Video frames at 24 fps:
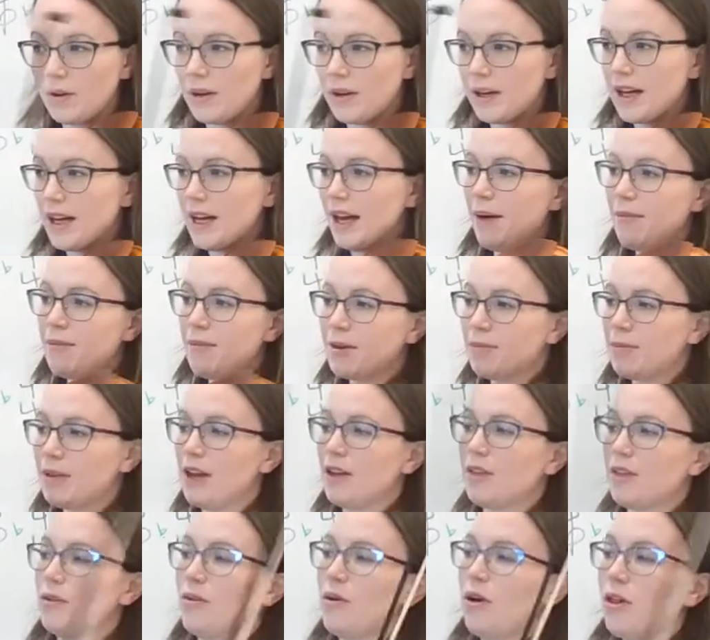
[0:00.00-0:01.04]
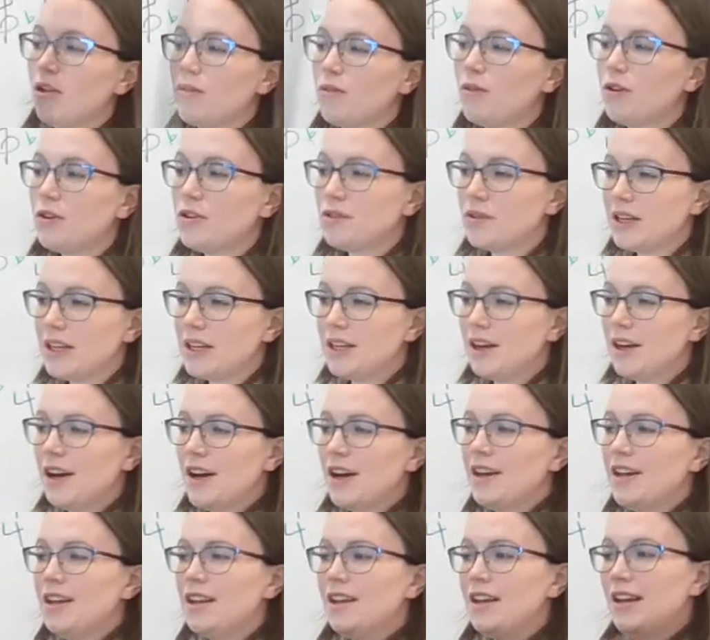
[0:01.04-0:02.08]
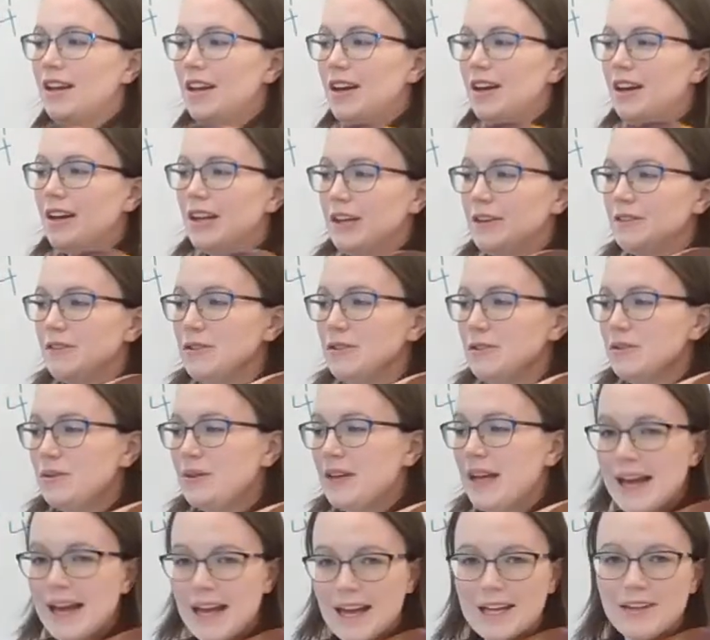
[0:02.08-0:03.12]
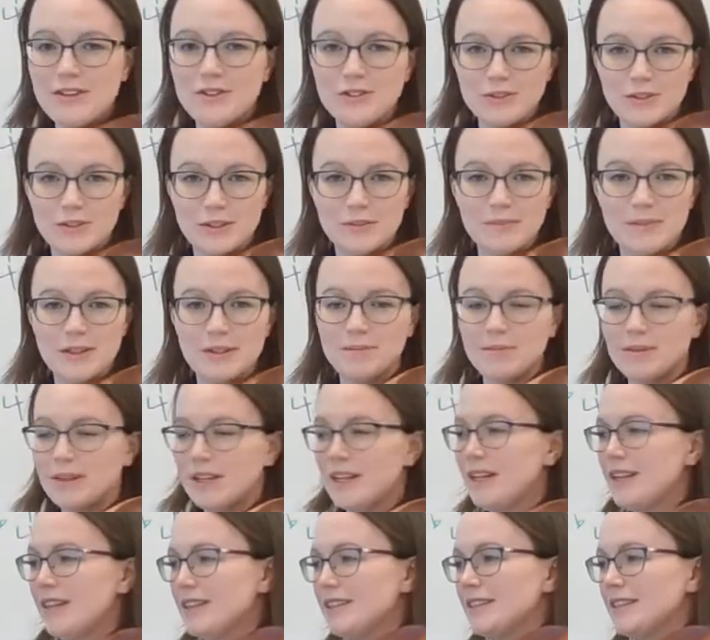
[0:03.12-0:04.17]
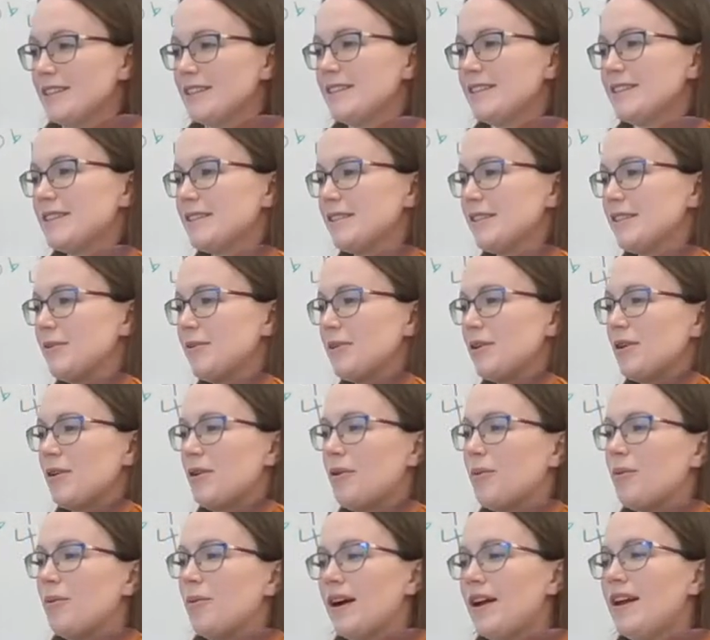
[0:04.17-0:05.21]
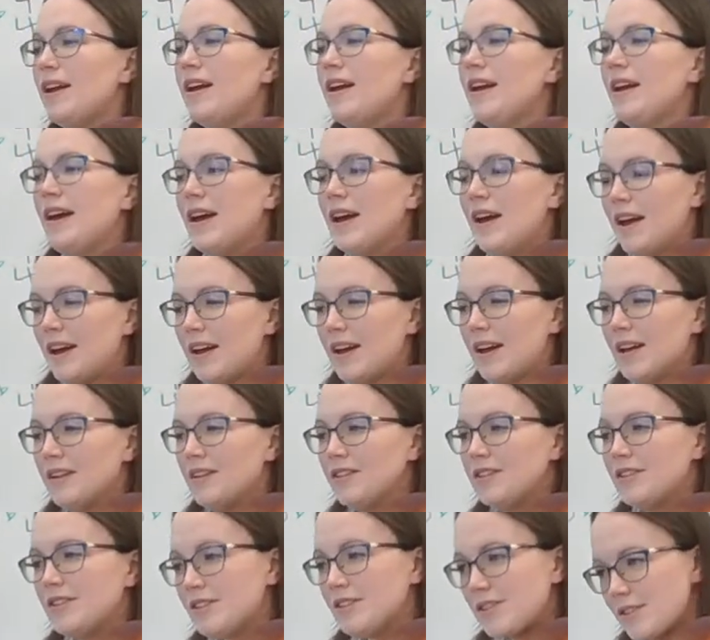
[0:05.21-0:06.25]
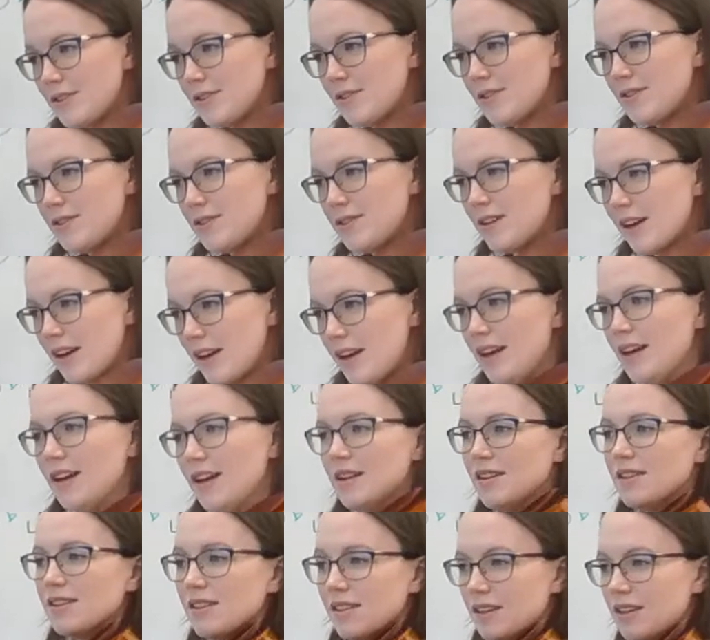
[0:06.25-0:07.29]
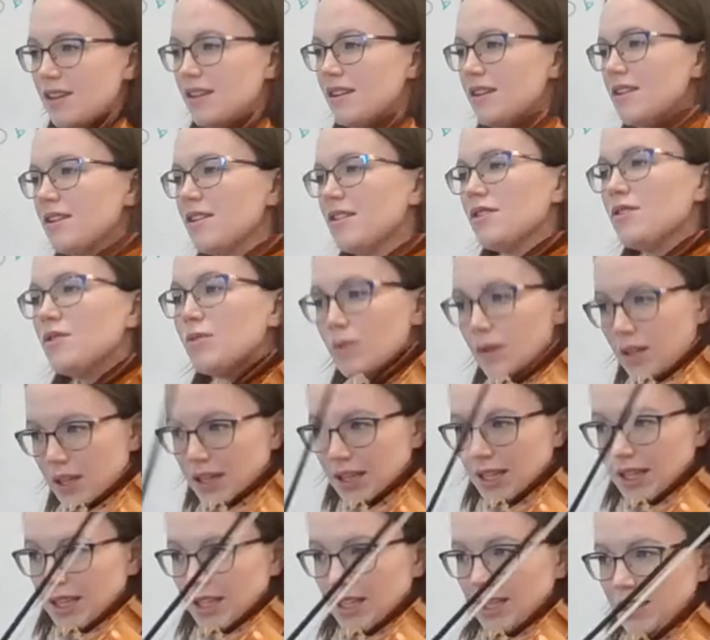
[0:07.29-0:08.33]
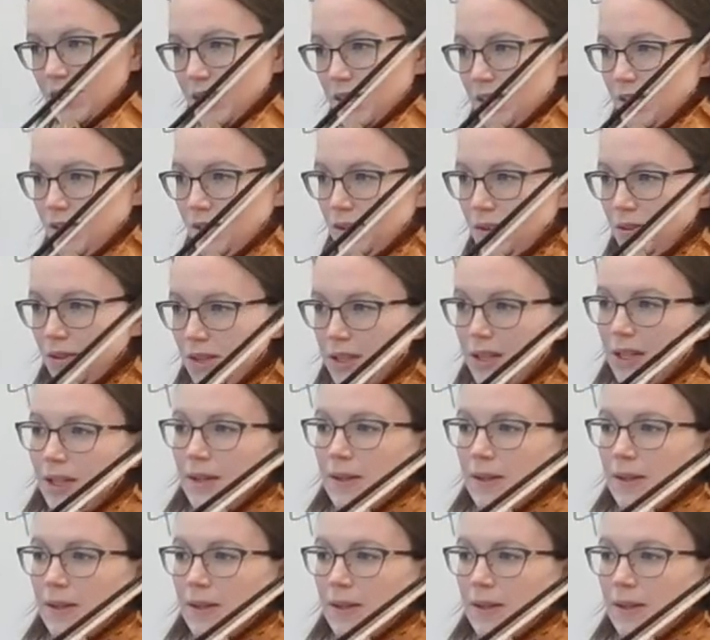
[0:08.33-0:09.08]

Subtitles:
Okay, I'm going to play through all of 129. If you can, join me in playing this. So here we go. 1 and 2, and here we go.